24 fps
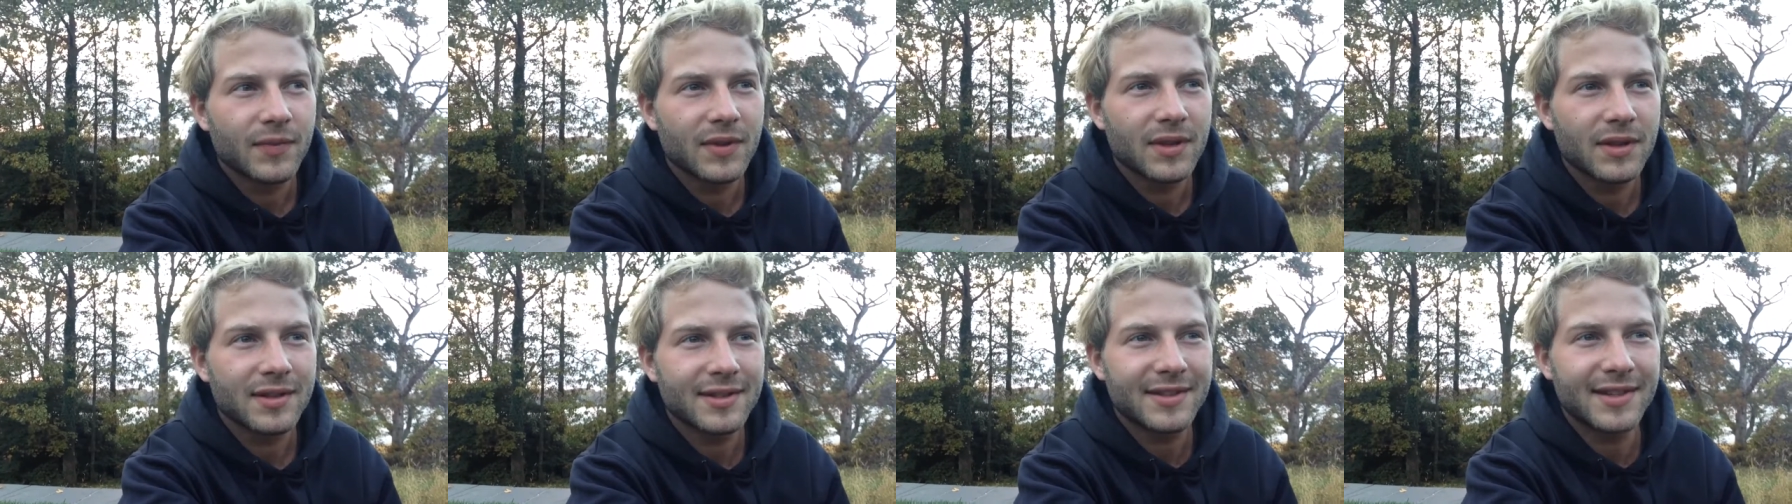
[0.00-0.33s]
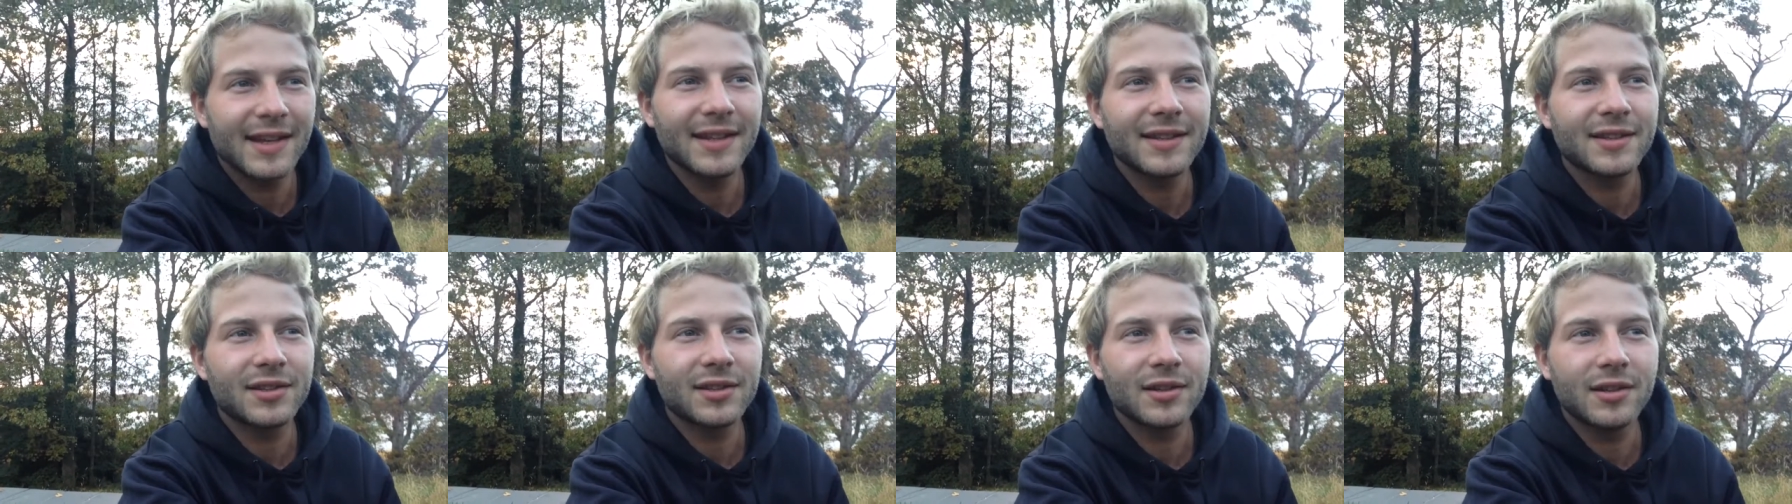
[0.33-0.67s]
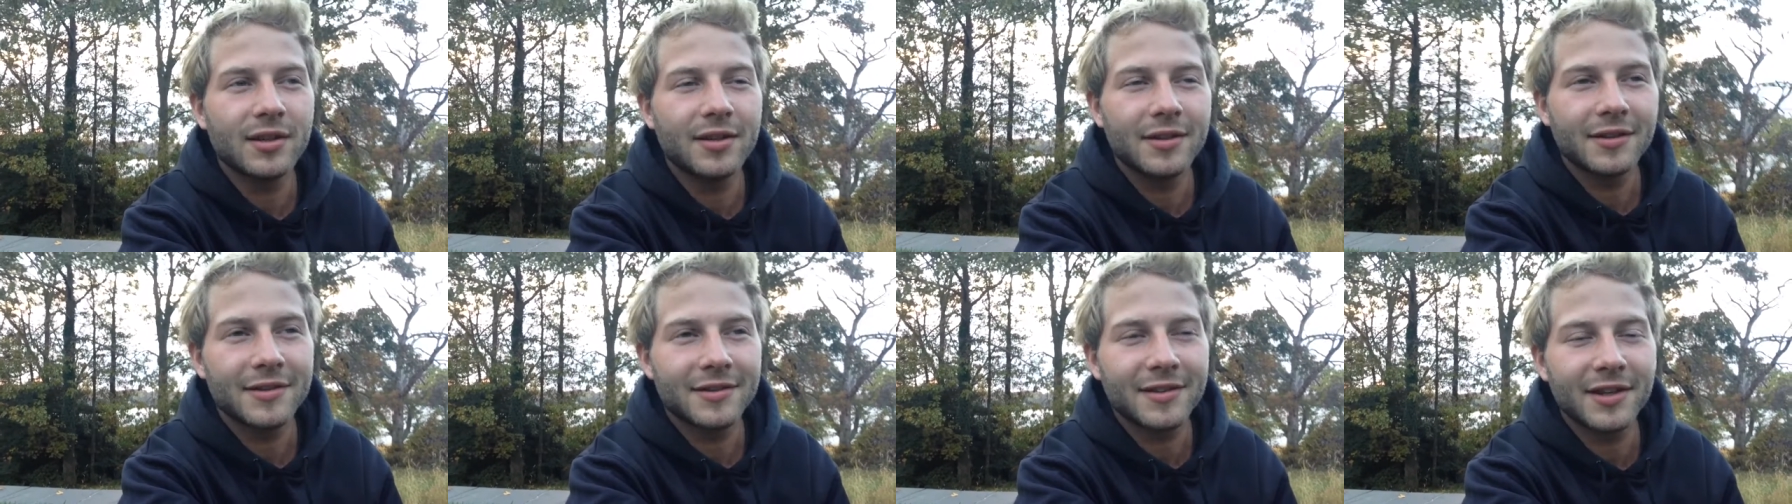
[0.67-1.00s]

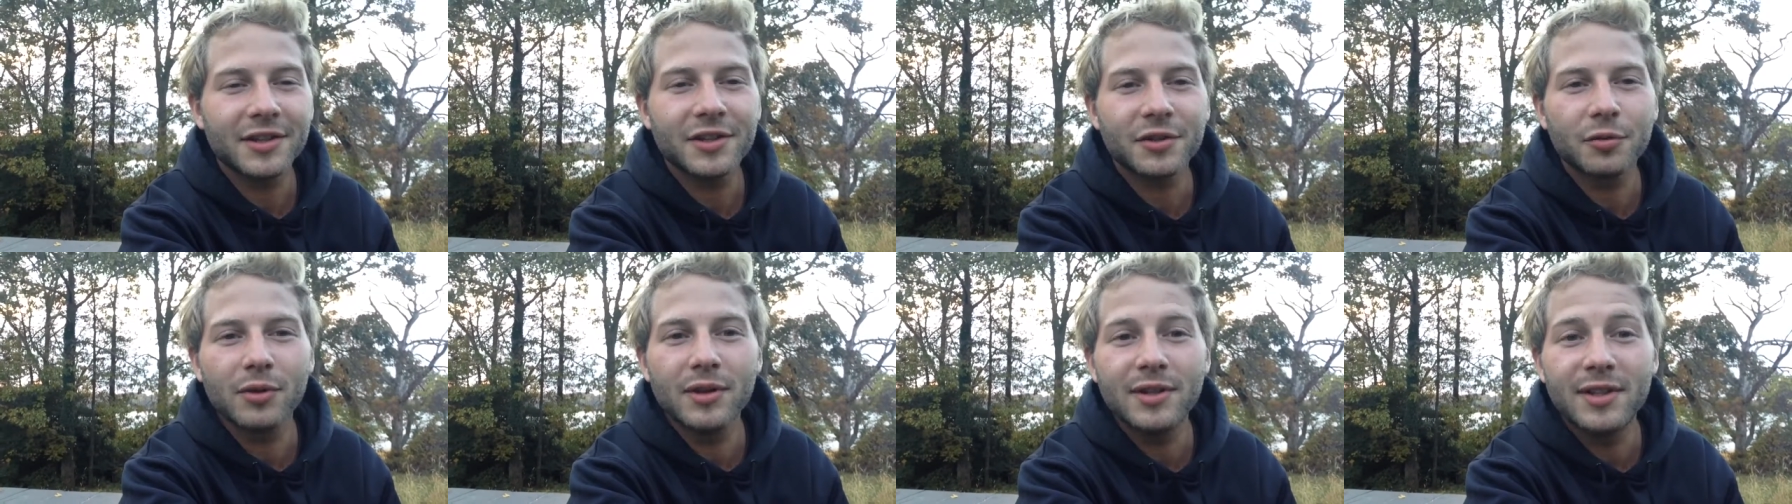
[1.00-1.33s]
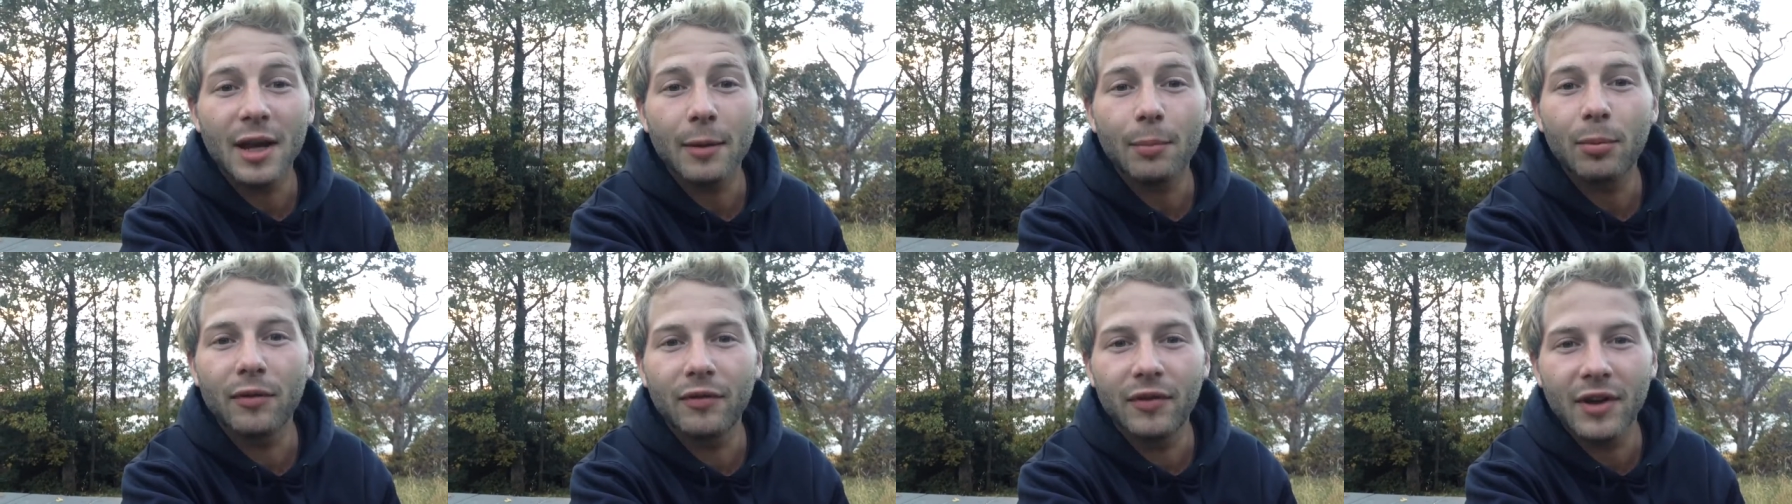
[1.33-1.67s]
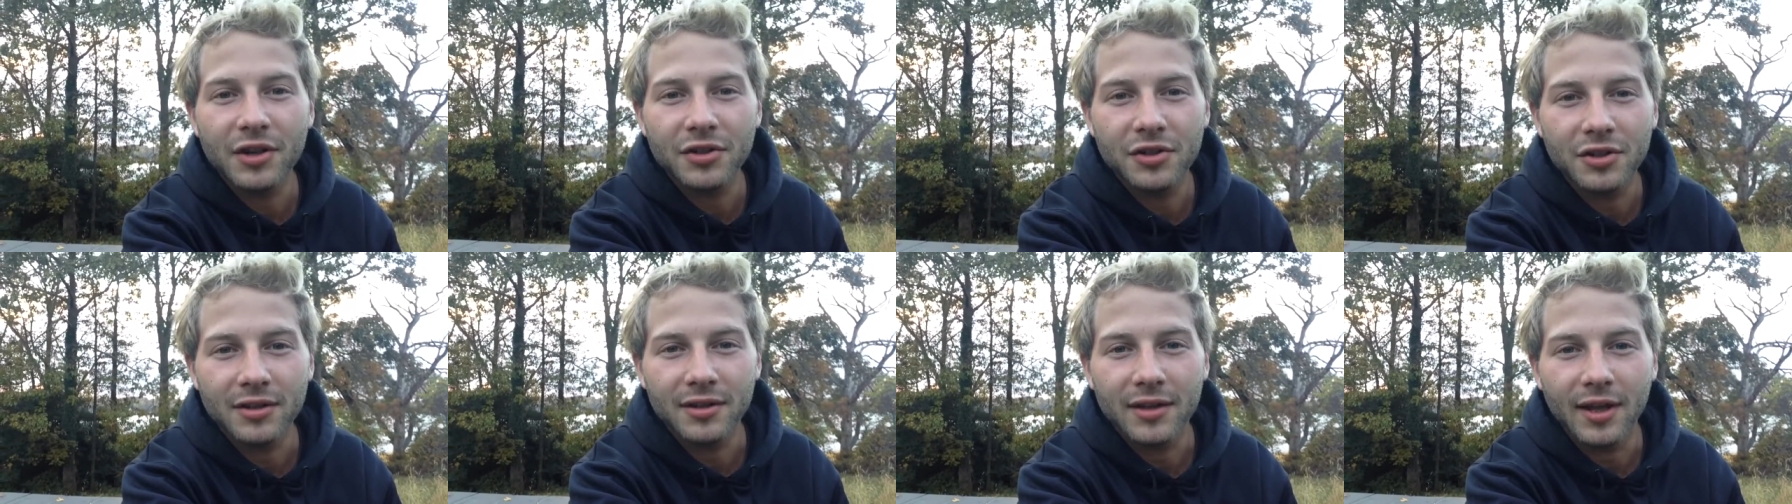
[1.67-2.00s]
sens- sensory
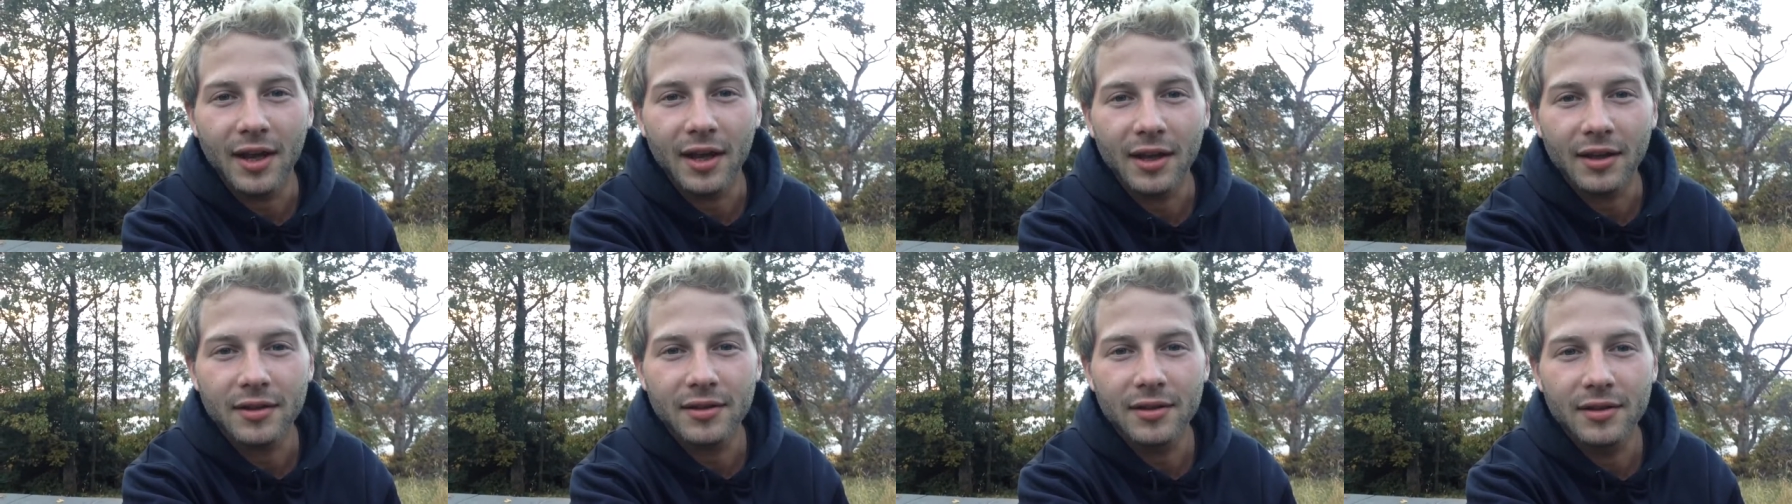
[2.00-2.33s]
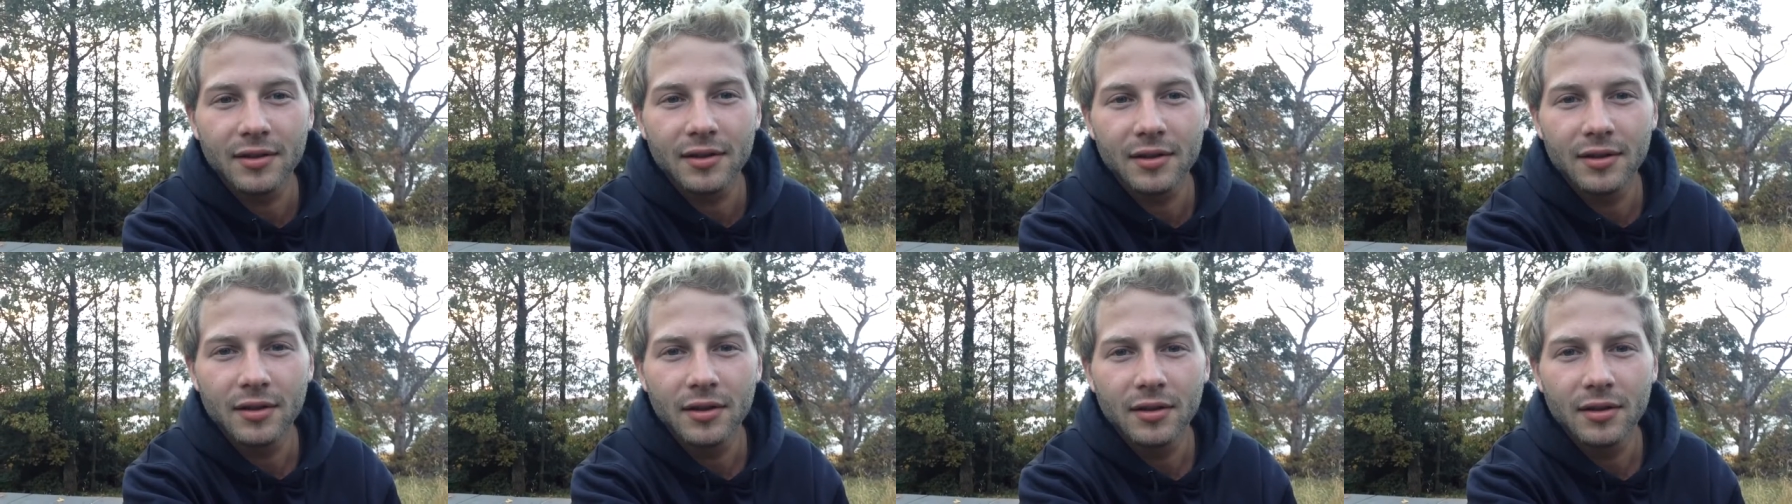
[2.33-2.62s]
deprivation tanks